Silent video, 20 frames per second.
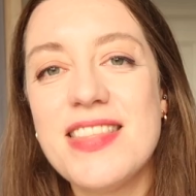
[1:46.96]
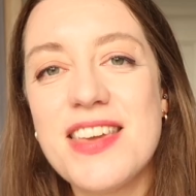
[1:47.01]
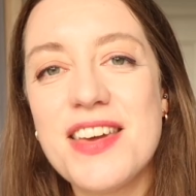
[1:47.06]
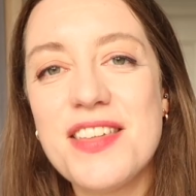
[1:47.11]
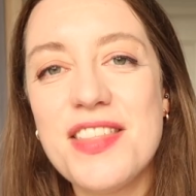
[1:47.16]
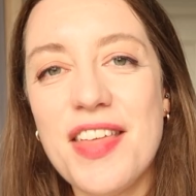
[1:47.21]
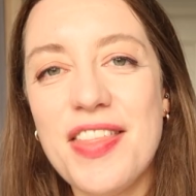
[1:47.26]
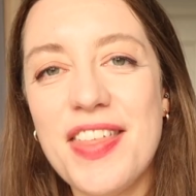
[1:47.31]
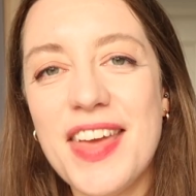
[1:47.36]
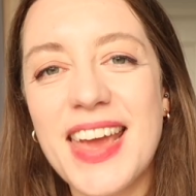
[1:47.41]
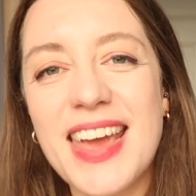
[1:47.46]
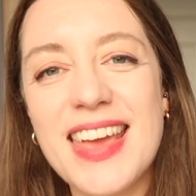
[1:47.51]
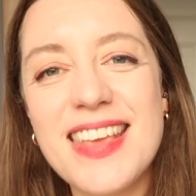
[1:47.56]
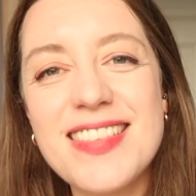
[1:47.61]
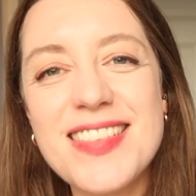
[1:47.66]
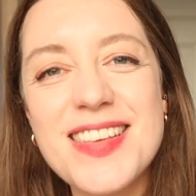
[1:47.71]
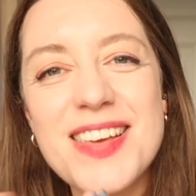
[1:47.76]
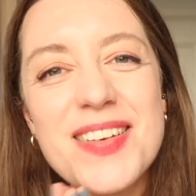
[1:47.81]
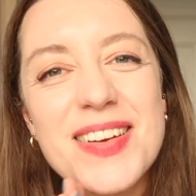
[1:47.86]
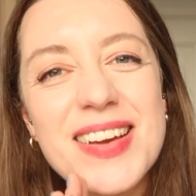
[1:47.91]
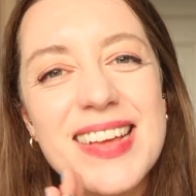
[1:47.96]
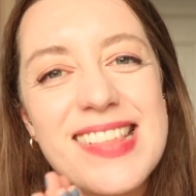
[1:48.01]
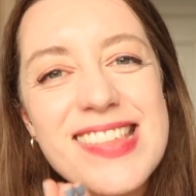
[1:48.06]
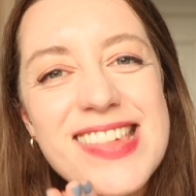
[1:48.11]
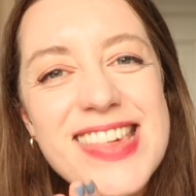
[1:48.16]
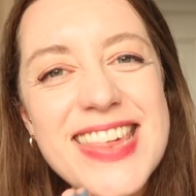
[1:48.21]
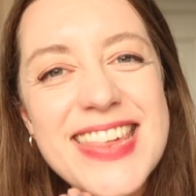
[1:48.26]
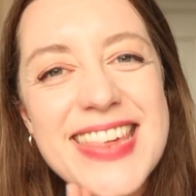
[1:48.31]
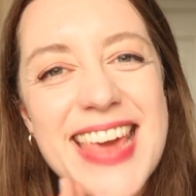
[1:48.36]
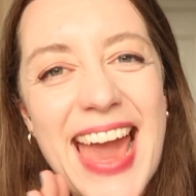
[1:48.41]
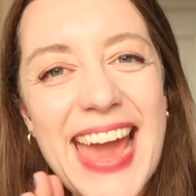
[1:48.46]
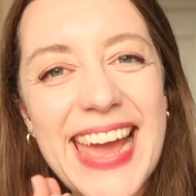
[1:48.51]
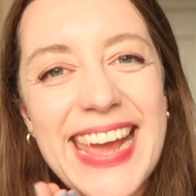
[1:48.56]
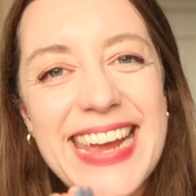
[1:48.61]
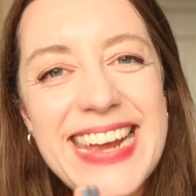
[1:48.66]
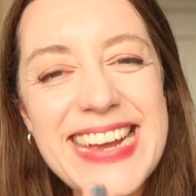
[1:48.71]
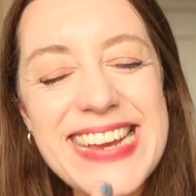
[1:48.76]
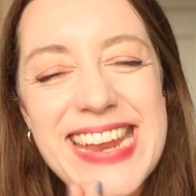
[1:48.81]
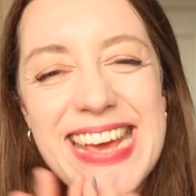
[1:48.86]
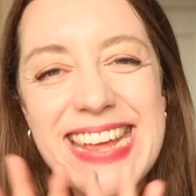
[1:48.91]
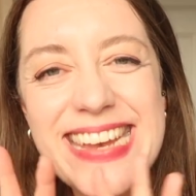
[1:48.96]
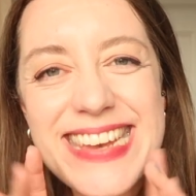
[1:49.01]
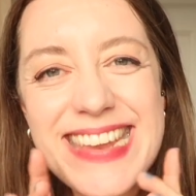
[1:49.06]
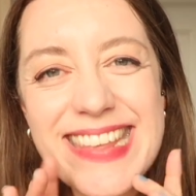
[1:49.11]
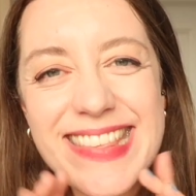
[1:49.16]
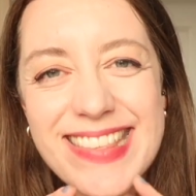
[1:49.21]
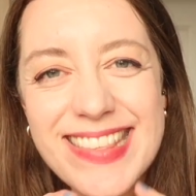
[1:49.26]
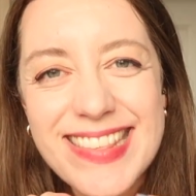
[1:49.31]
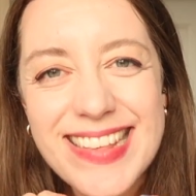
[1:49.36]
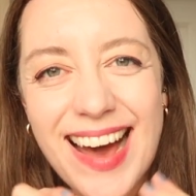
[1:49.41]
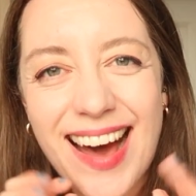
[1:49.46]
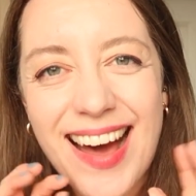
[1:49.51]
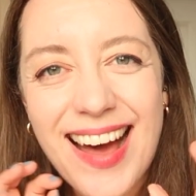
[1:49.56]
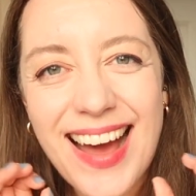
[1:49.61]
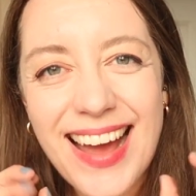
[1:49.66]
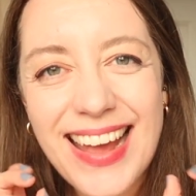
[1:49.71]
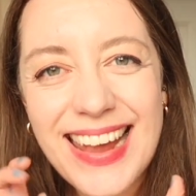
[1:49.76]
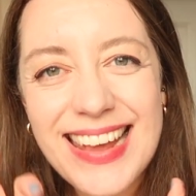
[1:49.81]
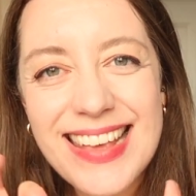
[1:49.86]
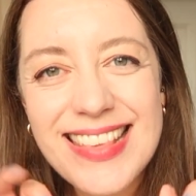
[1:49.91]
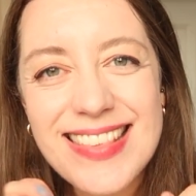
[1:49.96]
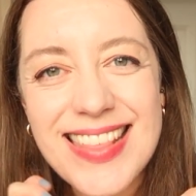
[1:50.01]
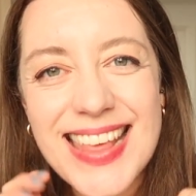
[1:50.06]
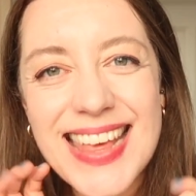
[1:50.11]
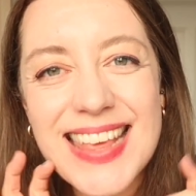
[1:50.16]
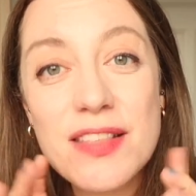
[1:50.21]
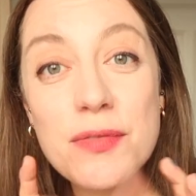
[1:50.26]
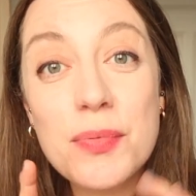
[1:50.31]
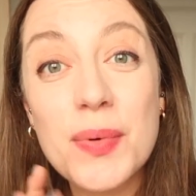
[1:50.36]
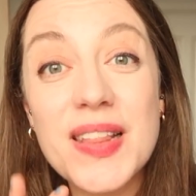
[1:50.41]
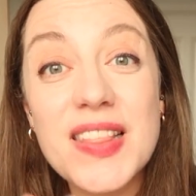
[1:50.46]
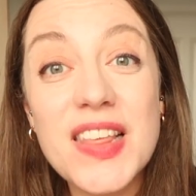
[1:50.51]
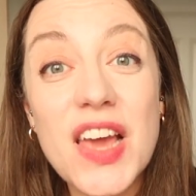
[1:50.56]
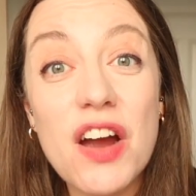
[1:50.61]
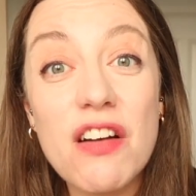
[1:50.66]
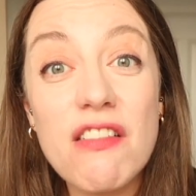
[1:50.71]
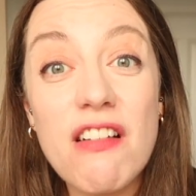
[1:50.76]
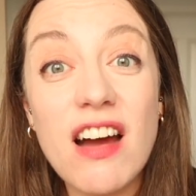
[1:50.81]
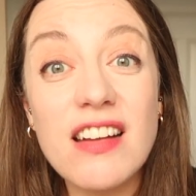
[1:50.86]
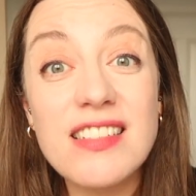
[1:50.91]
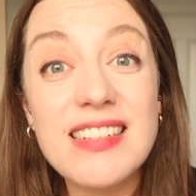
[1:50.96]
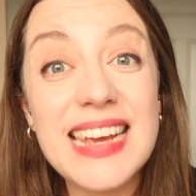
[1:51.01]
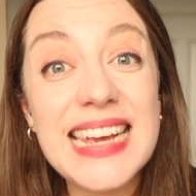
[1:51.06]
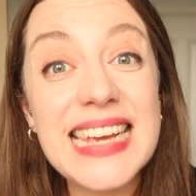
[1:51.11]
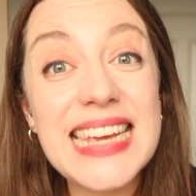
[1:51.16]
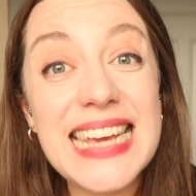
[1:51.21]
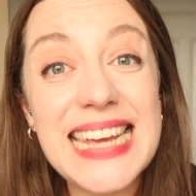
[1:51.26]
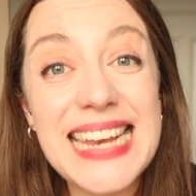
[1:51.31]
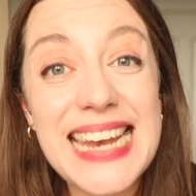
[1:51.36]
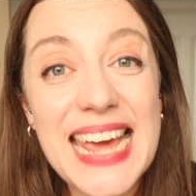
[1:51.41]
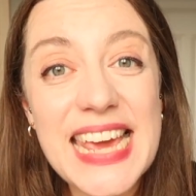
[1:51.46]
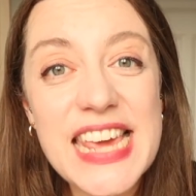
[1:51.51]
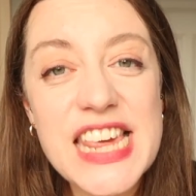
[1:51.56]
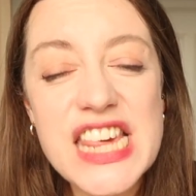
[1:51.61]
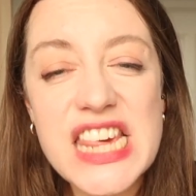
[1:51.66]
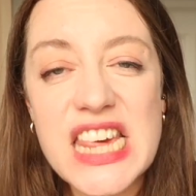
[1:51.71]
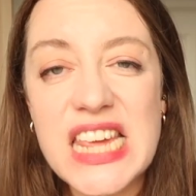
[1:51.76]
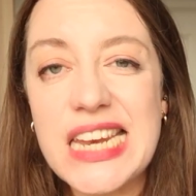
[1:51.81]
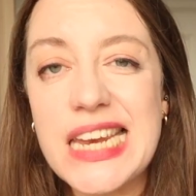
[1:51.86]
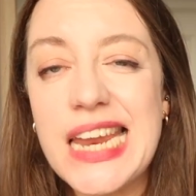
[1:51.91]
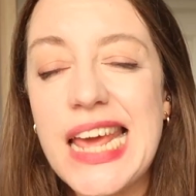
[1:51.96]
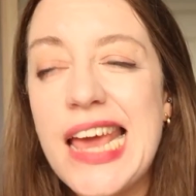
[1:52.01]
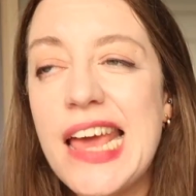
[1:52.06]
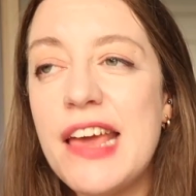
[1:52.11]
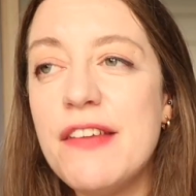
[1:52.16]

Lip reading: The other thing is you can shade and disguise this with your articulation.